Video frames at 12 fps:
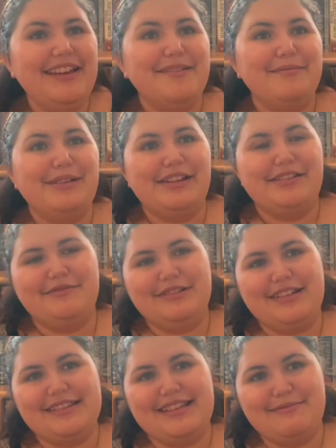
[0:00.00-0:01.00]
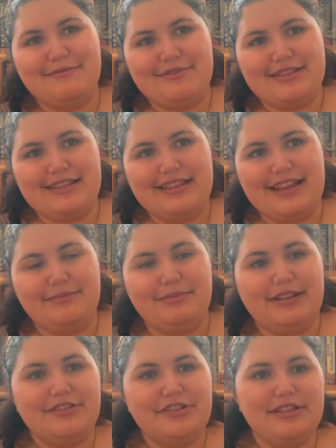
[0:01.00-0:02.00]
but I don't want to say more than that
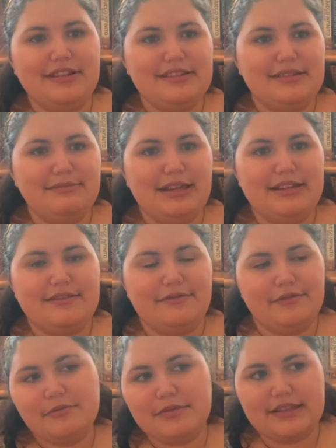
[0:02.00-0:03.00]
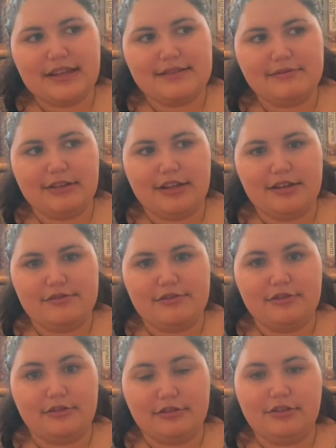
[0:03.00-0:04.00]
because she does make a few mistakes when it comes
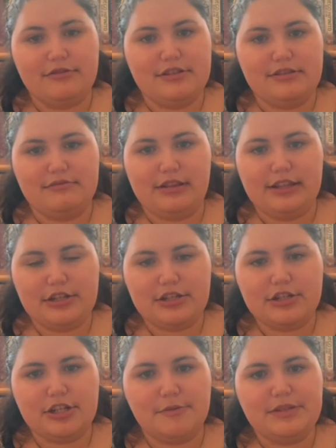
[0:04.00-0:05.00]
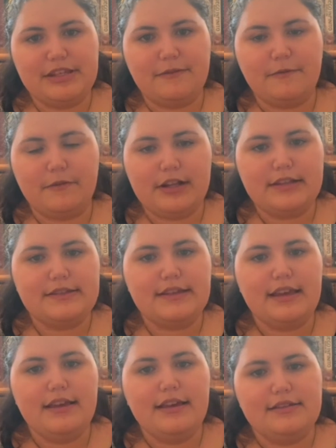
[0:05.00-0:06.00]
to her closest relationships and
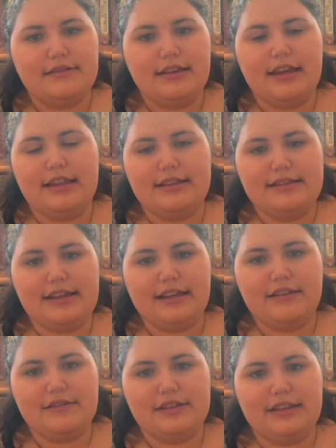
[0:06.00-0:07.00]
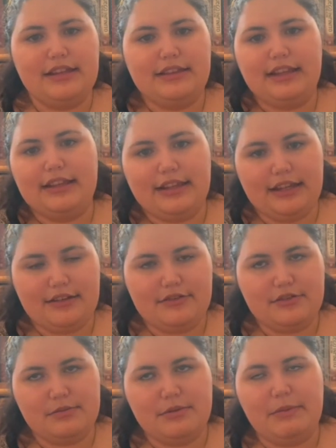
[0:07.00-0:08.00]
friends. So yeah, that's kind of something that kind of
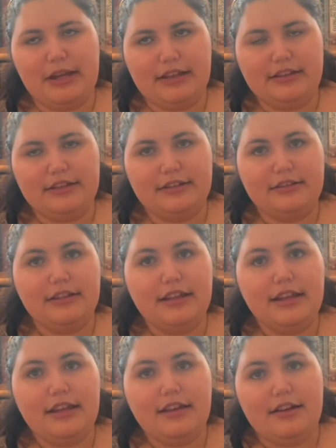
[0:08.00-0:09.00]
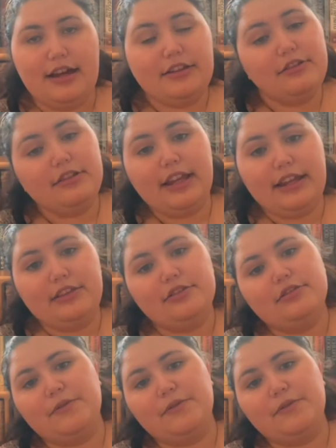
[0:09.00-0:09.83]
took me back a little. I do like, though, the